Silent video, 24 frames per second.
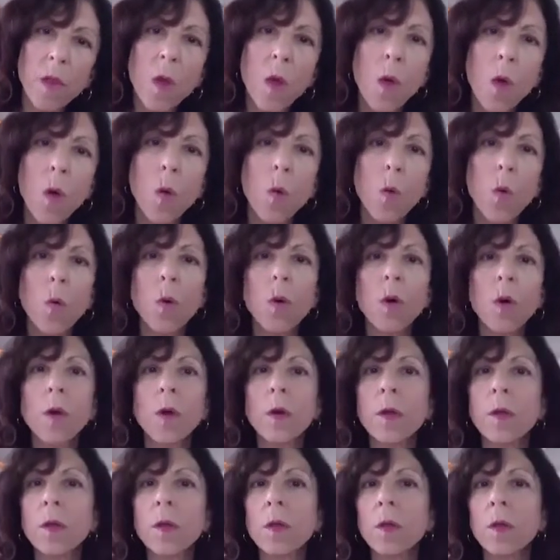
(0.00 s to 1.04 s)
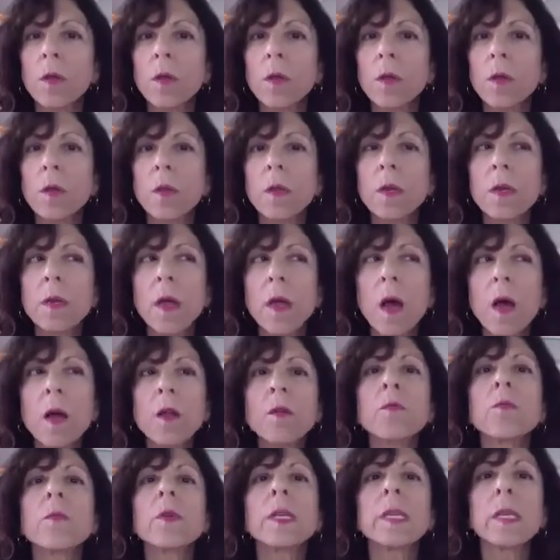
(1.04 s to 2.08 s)
or
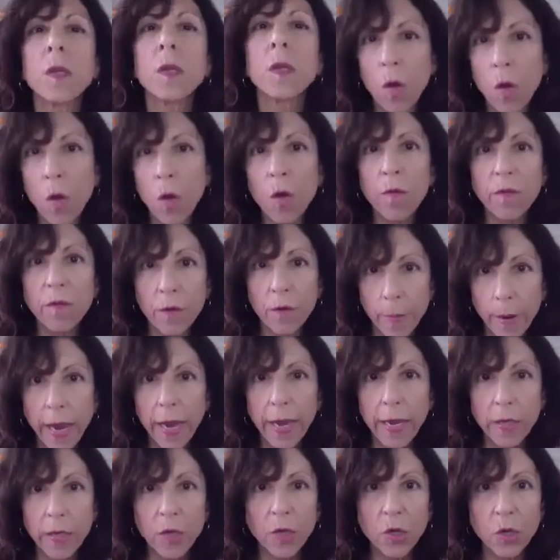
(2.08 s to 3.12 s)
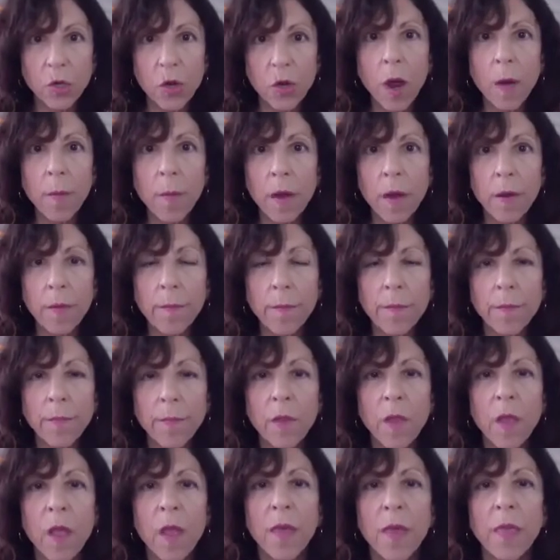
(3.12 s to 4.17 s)
unresolved past trauma
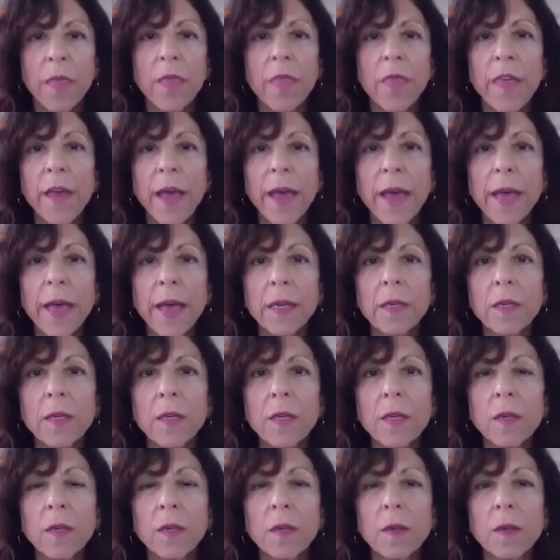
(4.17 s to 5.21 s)
that